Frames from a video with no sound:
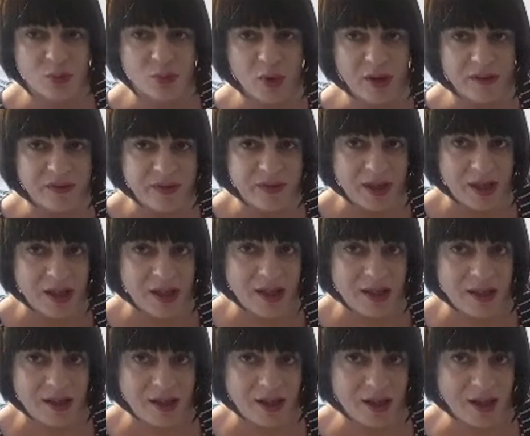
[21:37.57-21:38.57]
with
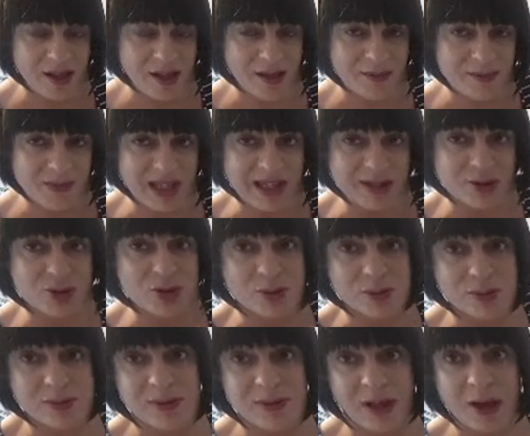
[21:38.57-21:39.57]
the
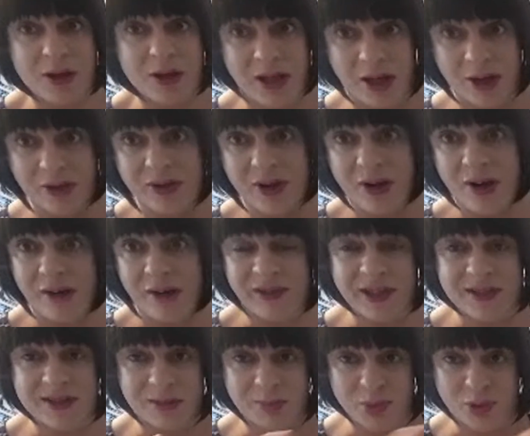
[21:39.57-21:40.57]
actual loco that I've
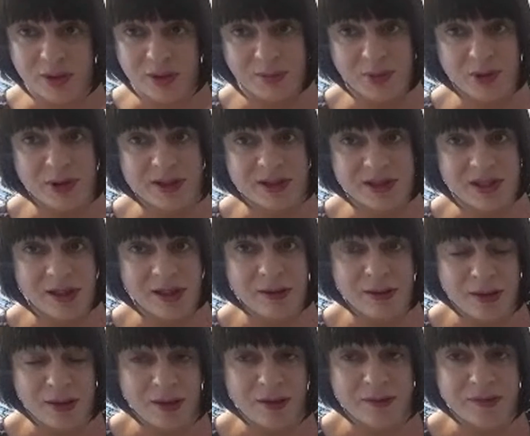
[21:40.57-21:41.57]
actually bought the body
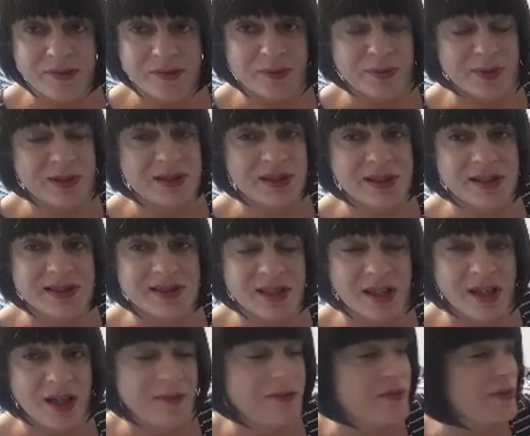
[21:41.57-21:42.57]
shell off, which is
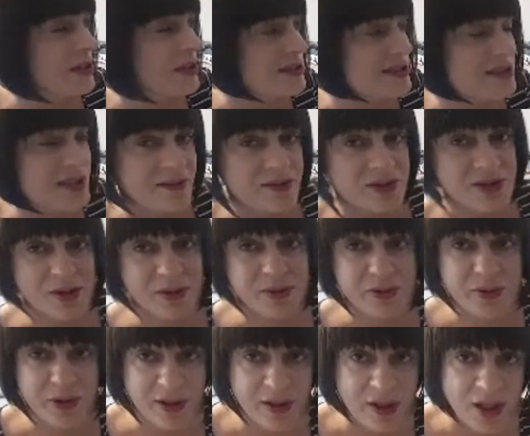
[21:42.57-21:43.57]

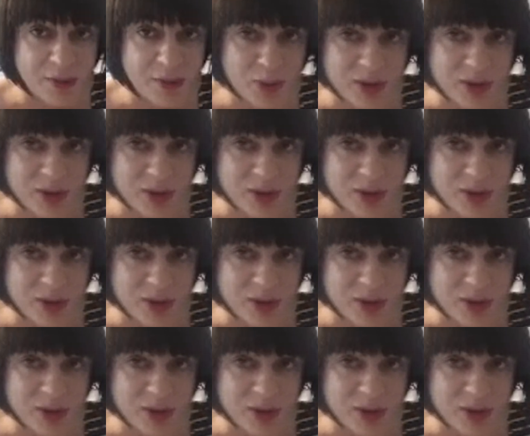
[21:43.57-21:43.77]
37239,